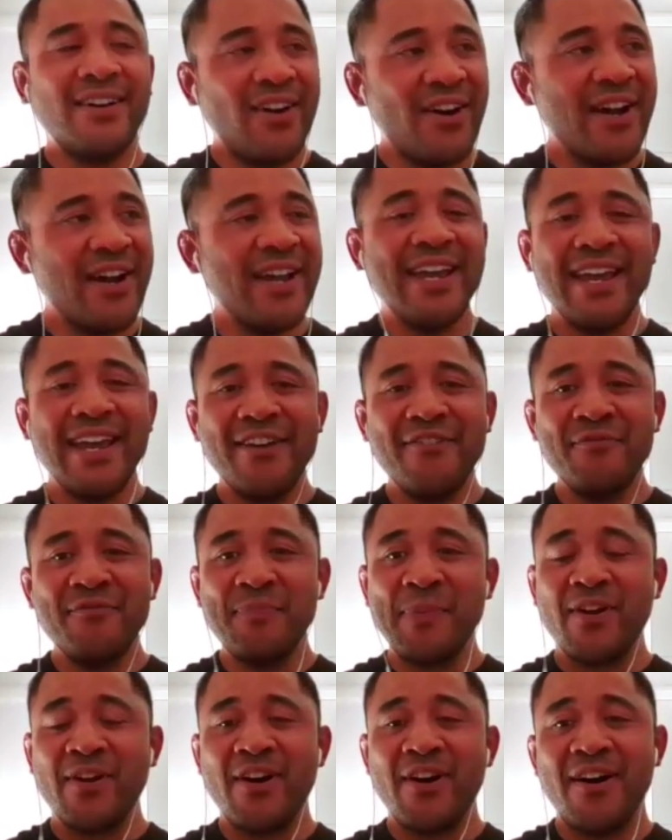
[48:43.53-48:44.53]
have,
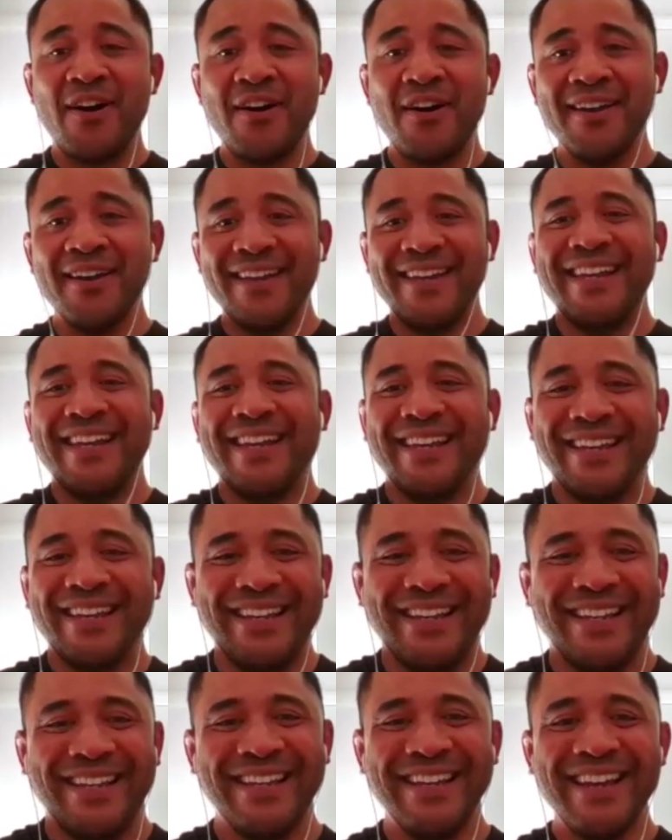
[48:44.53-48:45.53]
but I
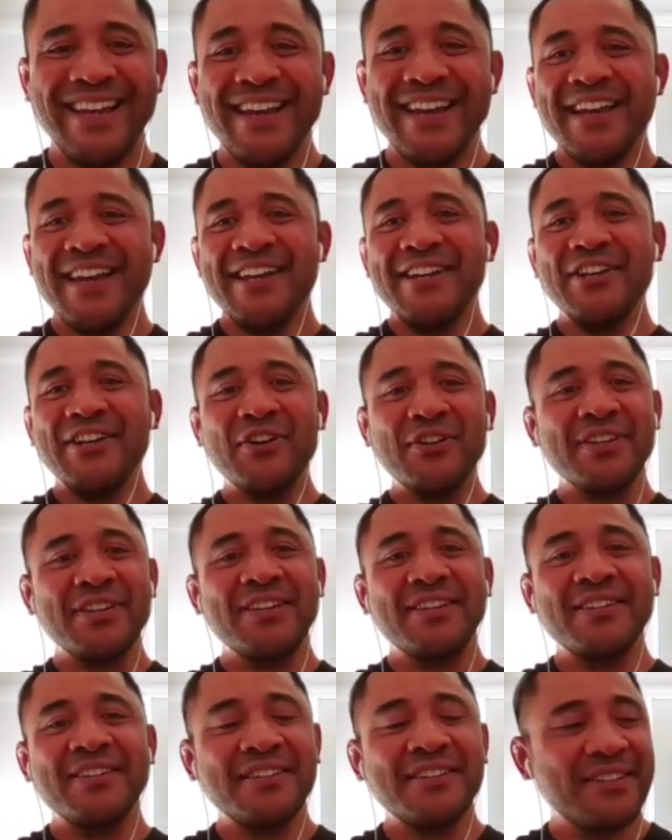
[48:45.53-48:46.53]

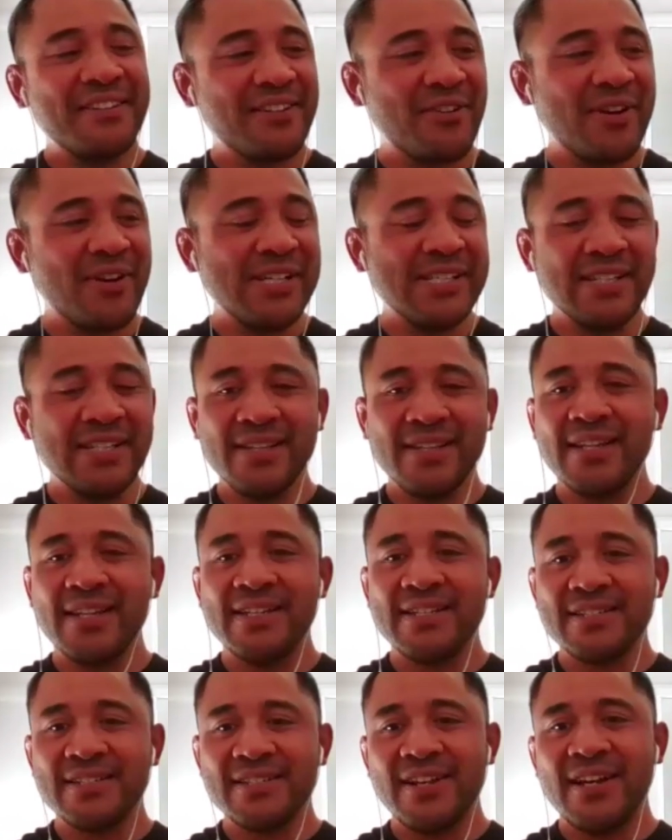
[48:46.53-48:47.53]
the crazy thing
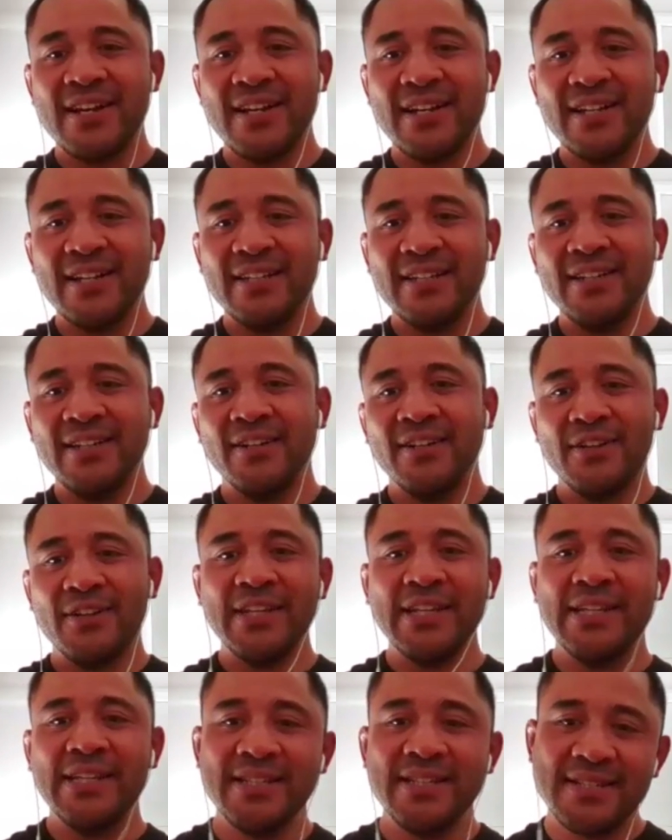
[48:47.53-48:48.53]
is like,
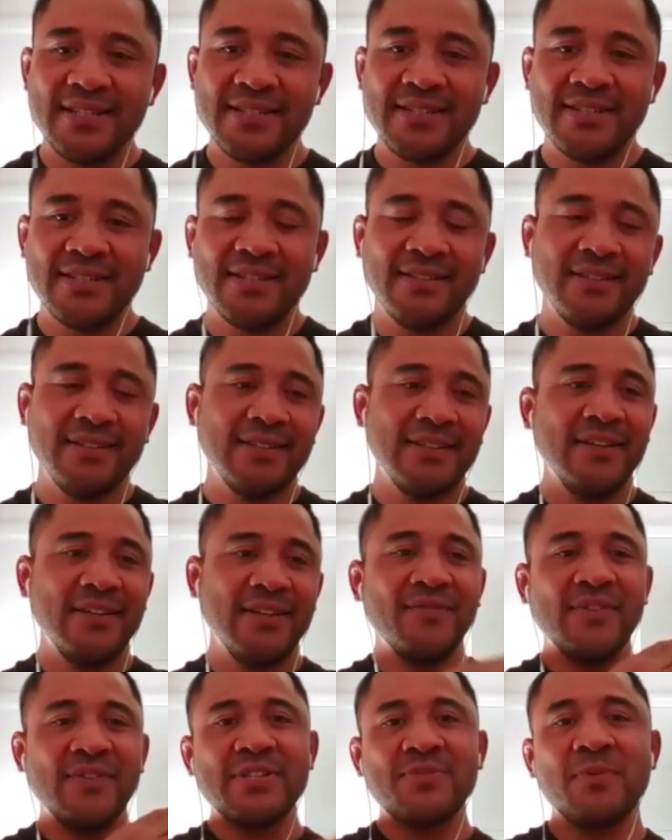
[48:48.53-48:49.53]
these
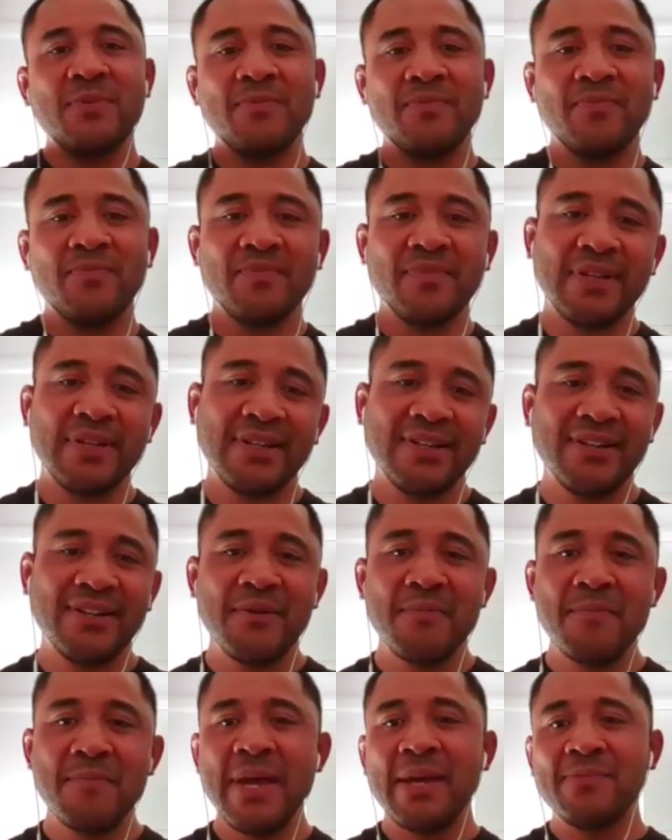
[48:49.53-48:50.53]
investment kind
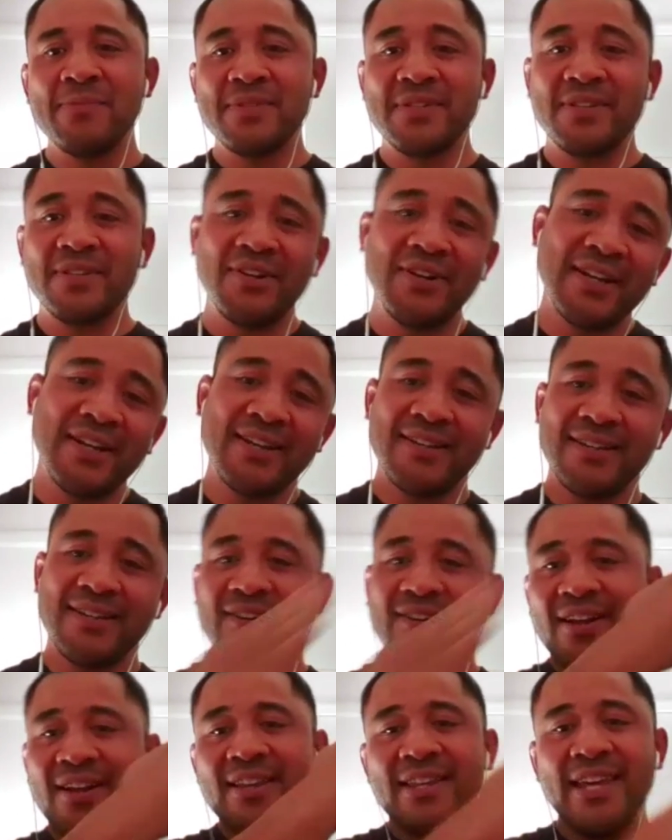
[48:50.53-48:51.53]
of maps kind of
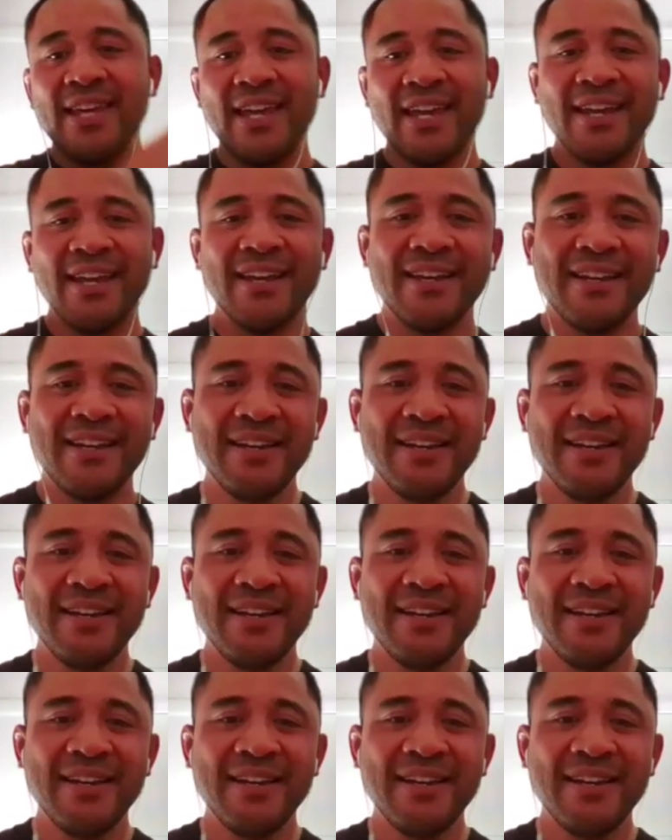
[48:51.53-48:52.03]
go like that.